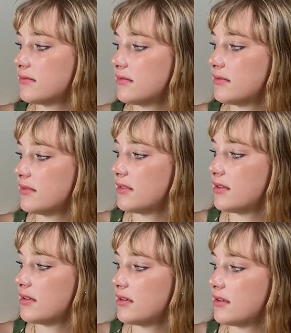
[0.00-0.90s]

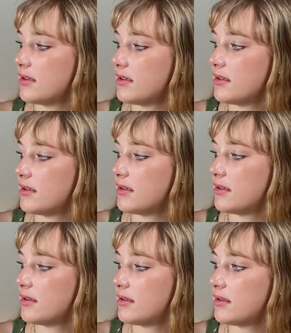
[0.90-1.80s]

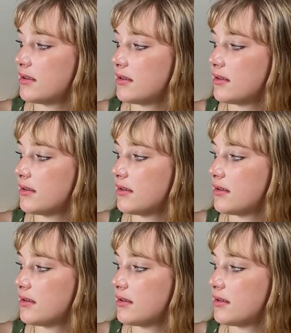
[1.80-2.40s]
(silence)